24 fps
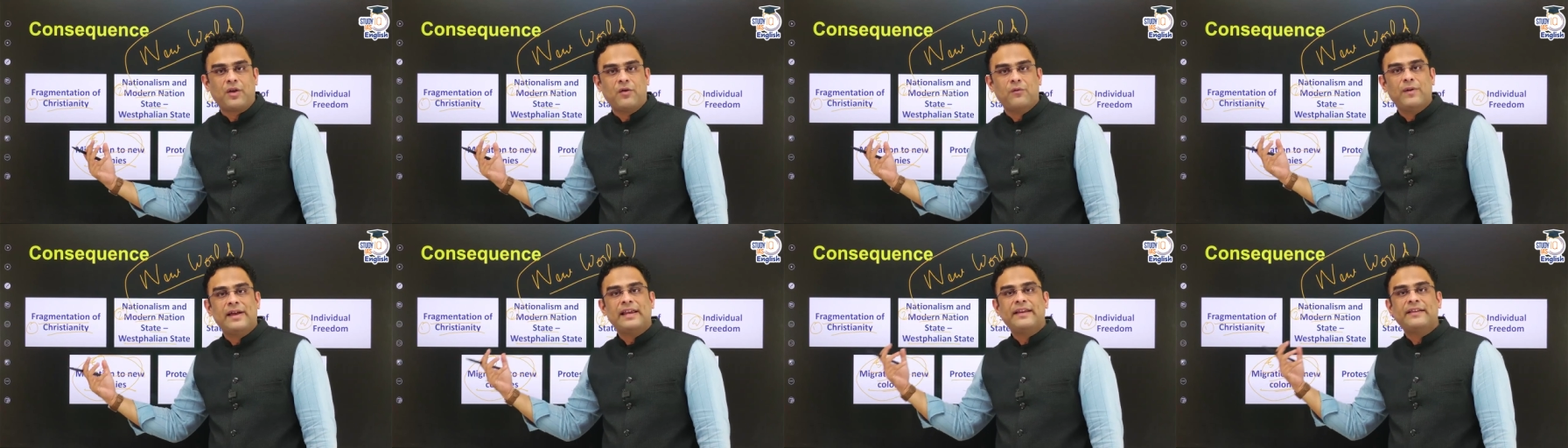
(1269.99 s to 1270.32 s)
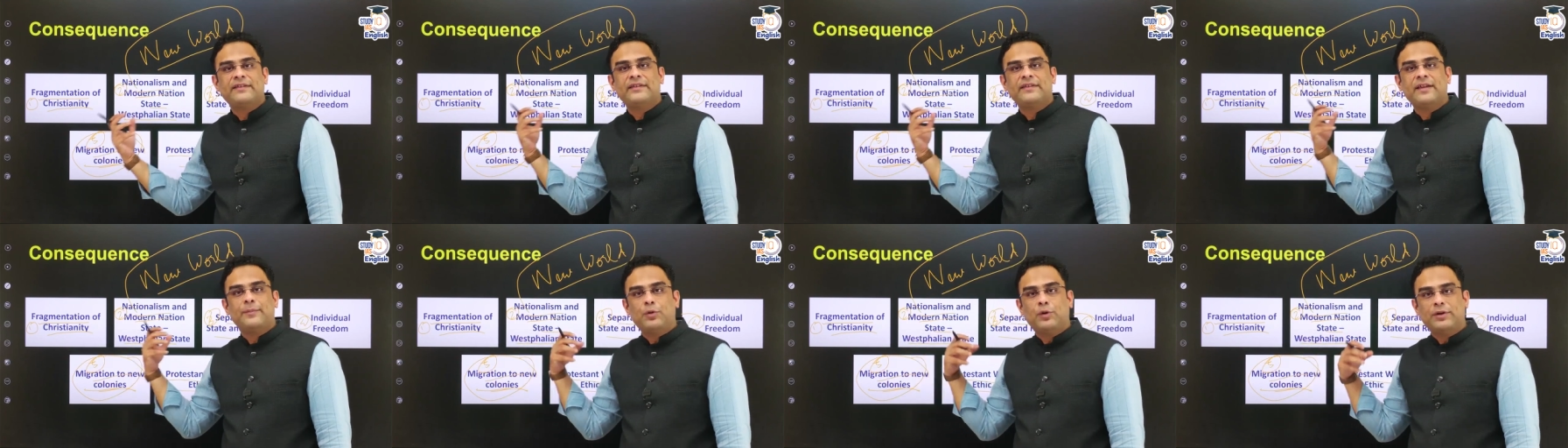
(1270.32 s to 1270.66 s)

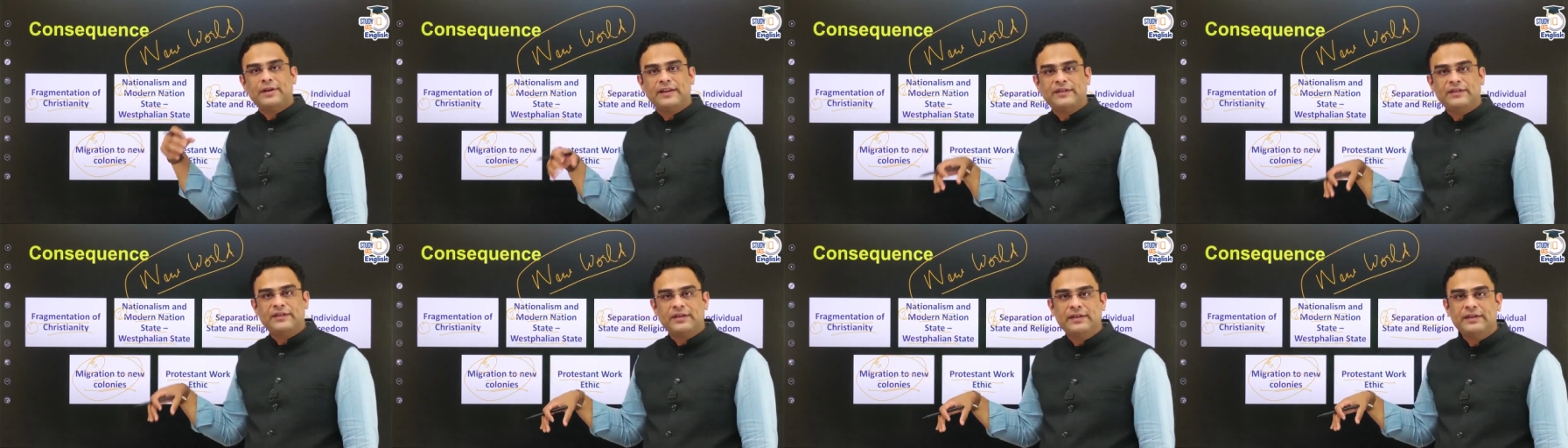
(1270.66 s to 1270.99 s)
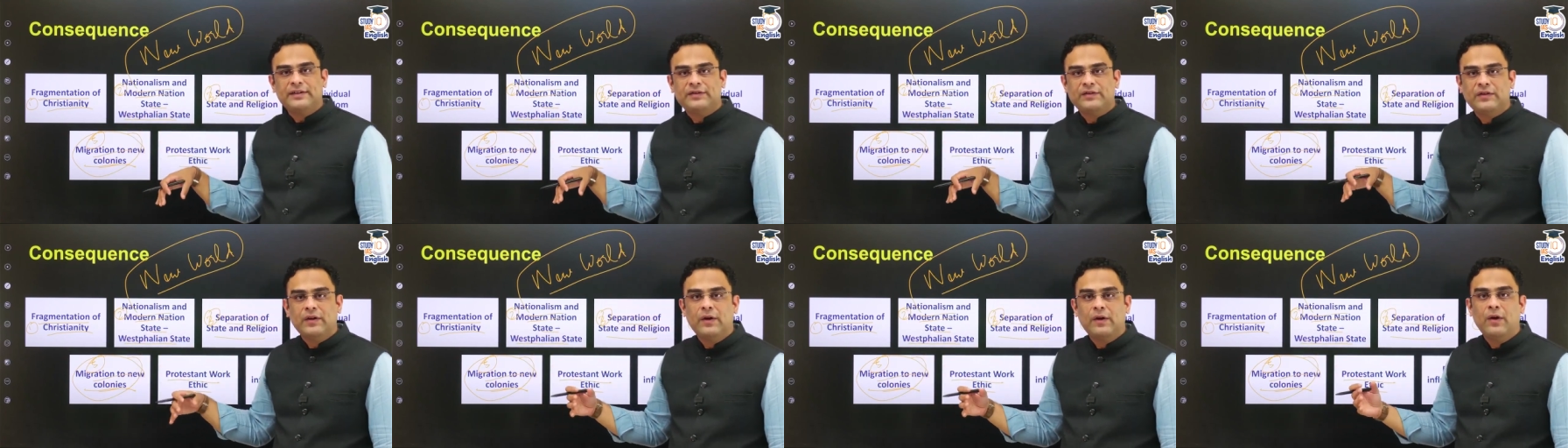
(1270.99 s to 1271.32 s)
whereas the
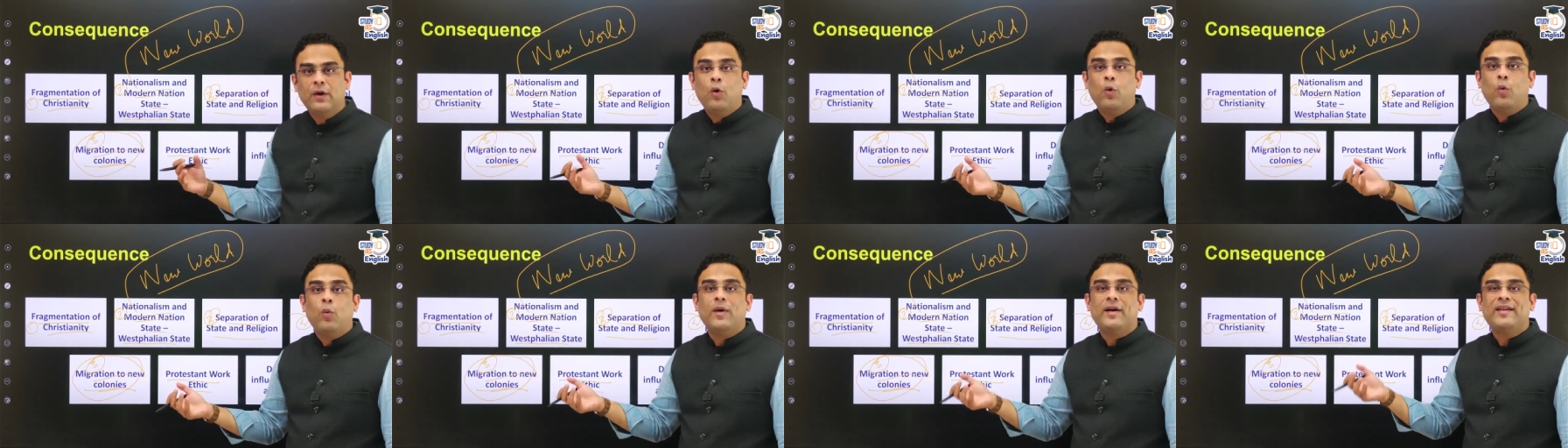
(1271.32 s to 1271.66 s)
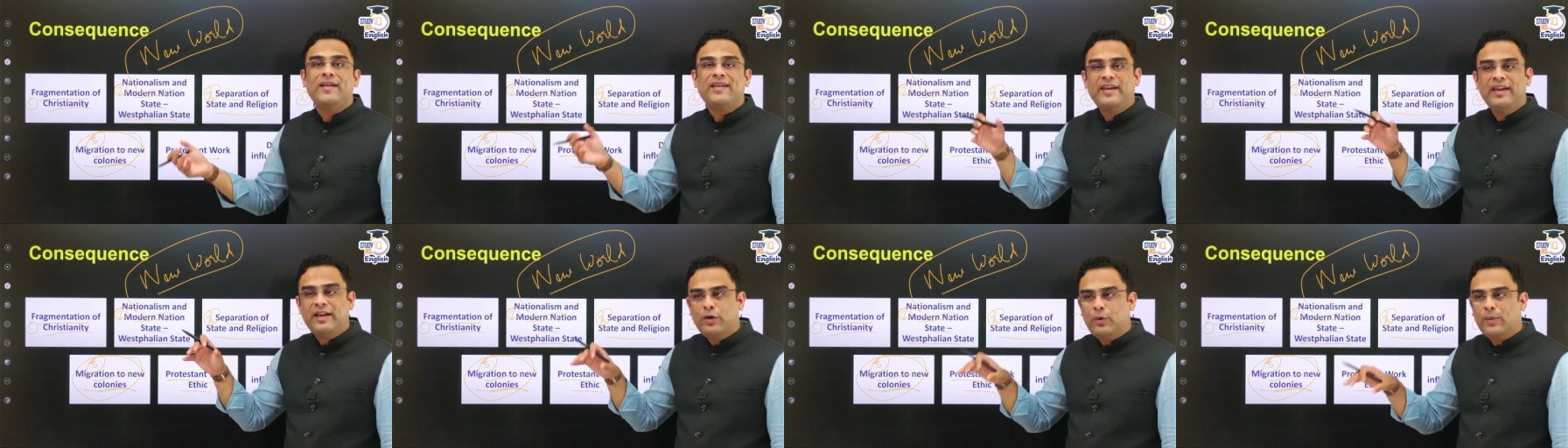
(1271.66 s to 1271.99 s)
Protestants
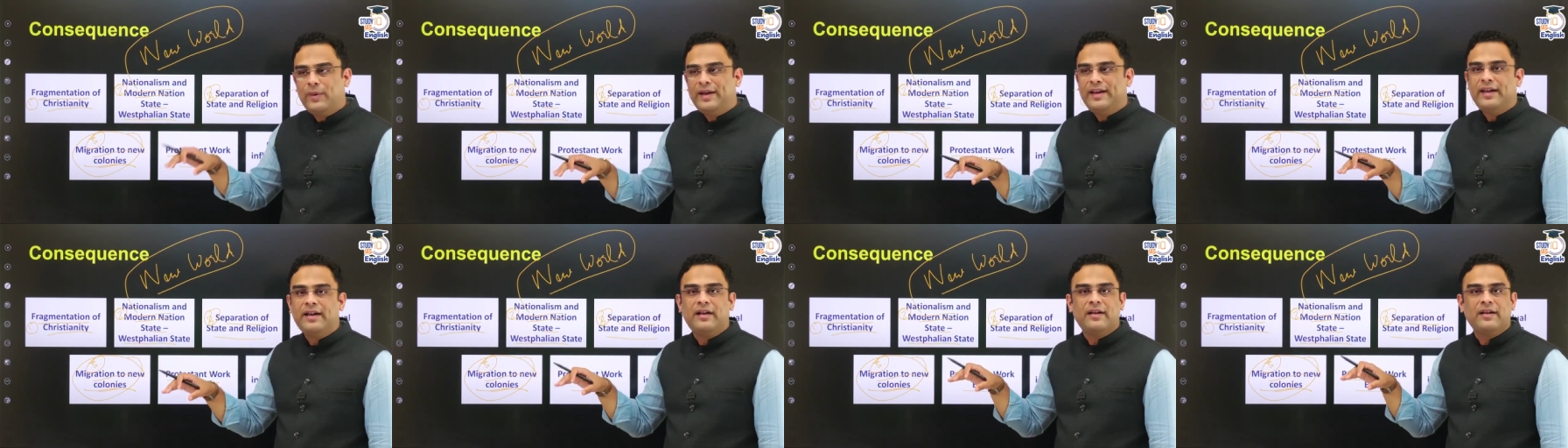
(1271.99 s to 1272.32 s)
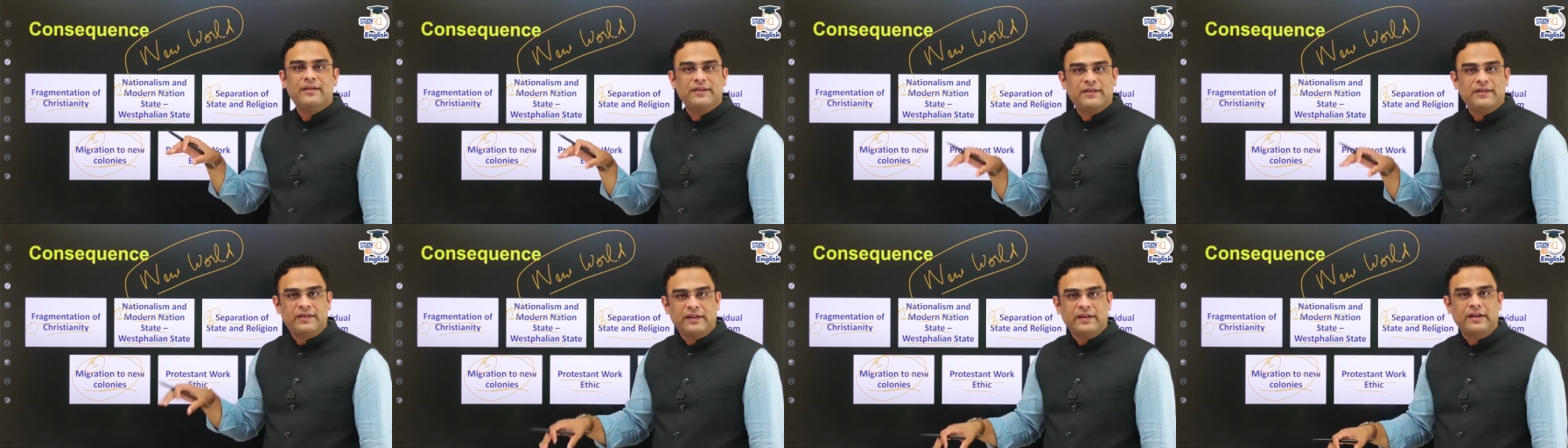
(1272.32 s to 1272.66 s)
were equally
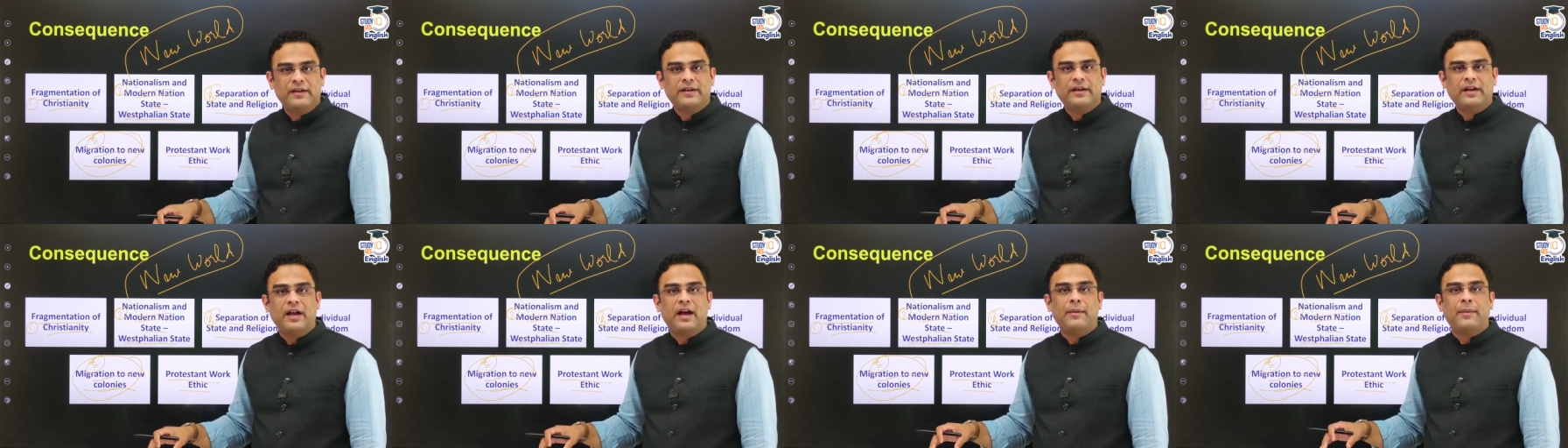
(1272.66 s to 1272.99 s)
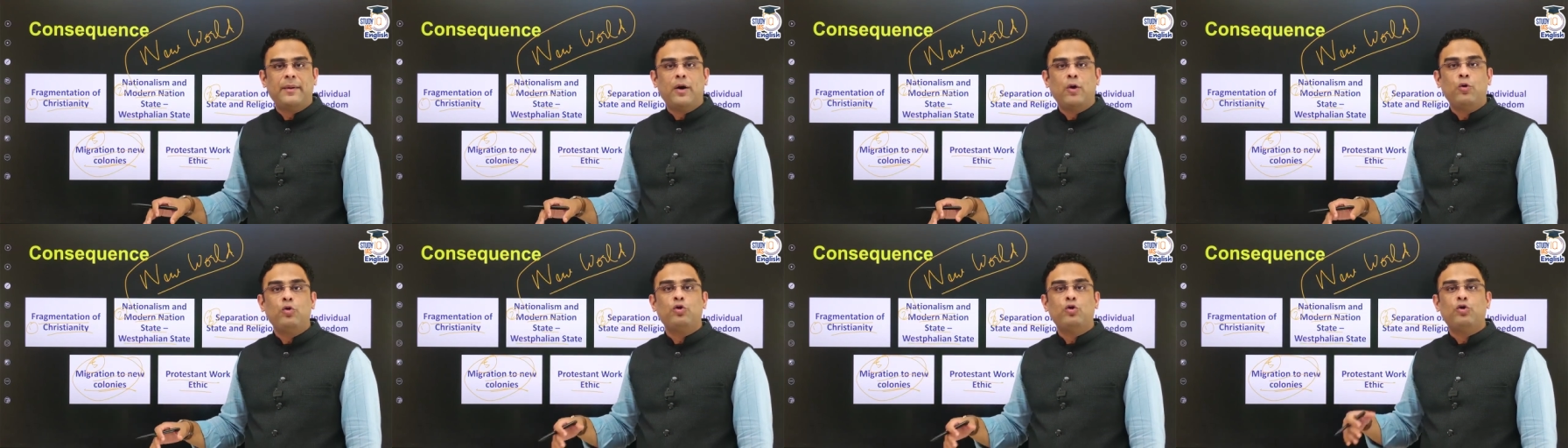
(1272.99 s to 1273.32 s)
concerned
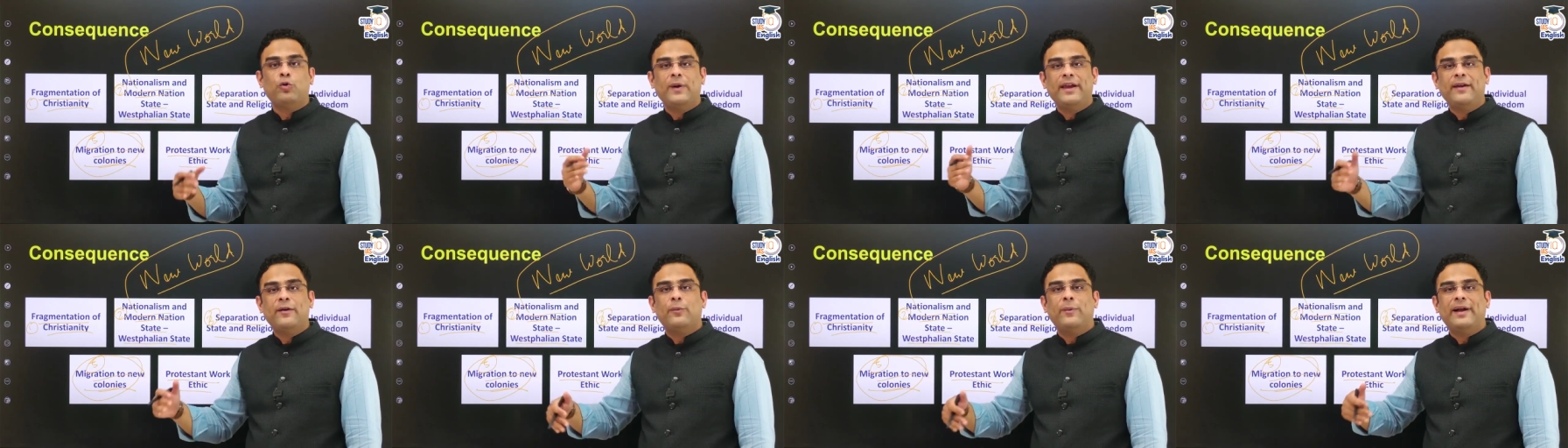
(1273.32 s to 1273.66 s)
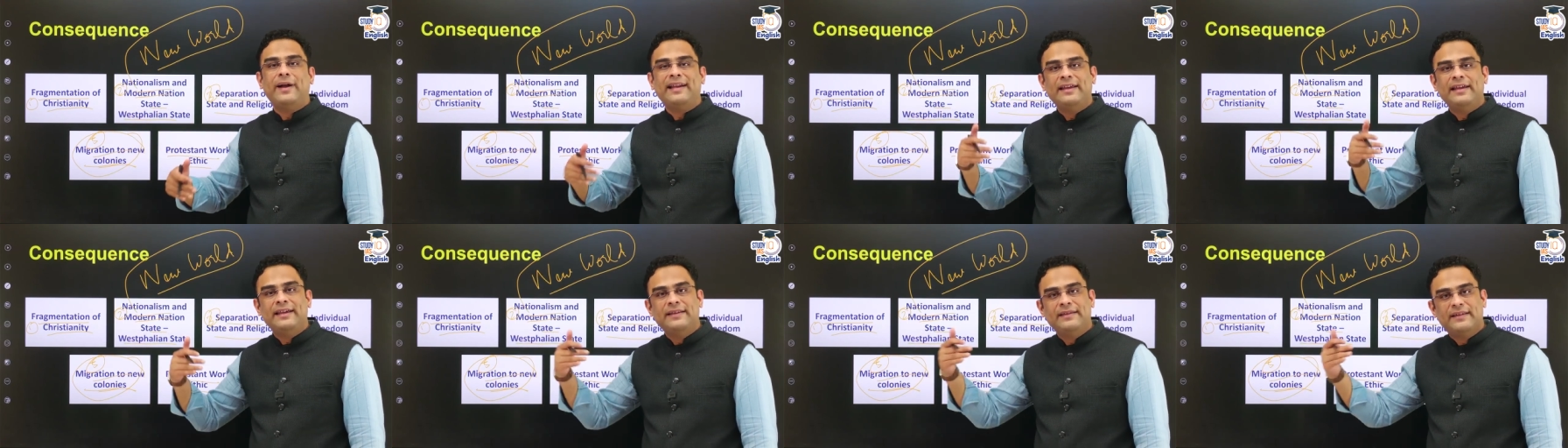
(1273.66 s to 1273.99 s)
about doing
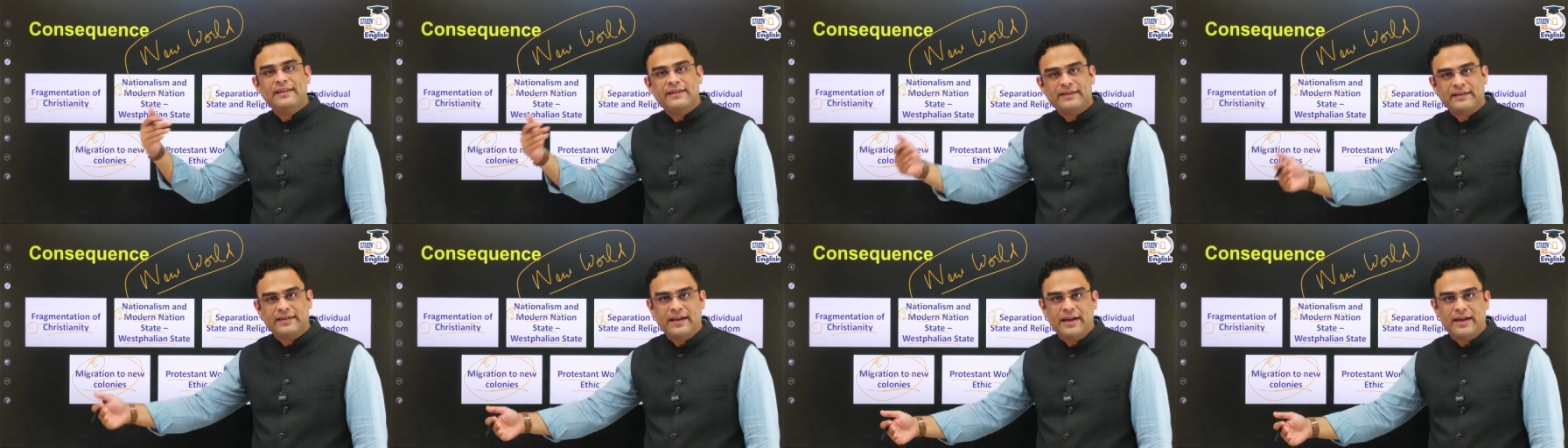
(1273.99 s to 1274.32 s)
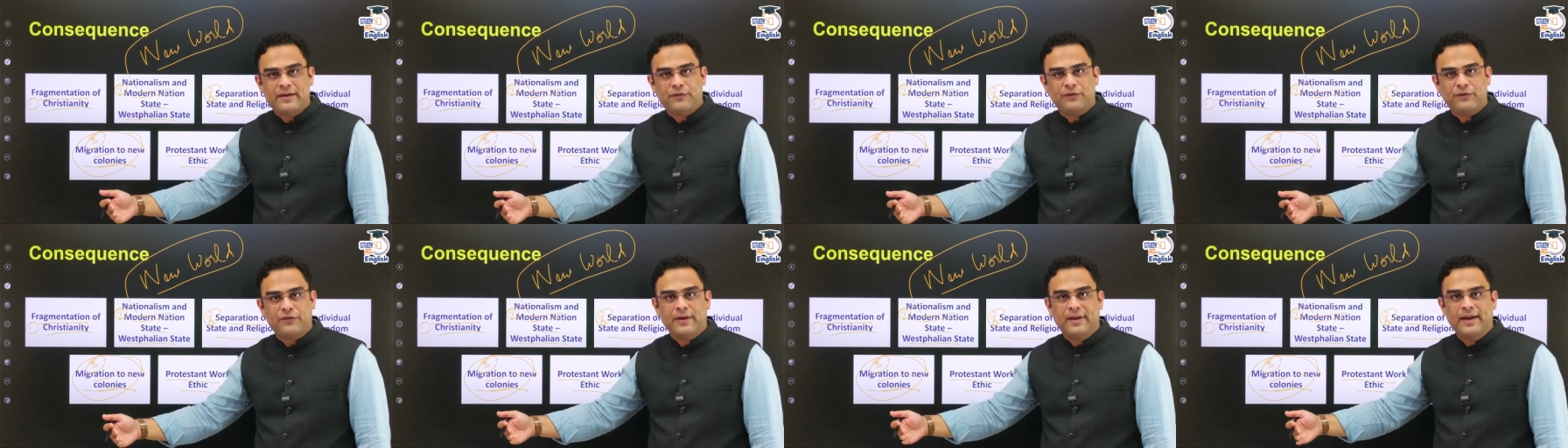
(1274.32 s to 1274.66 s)
well in this
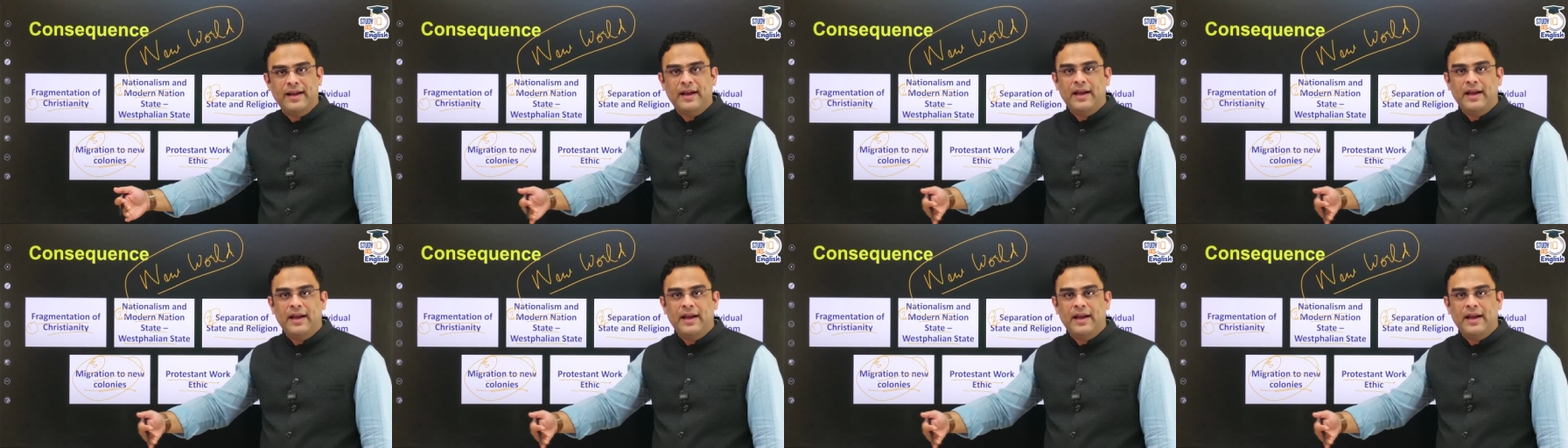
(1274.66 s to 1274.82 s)
life.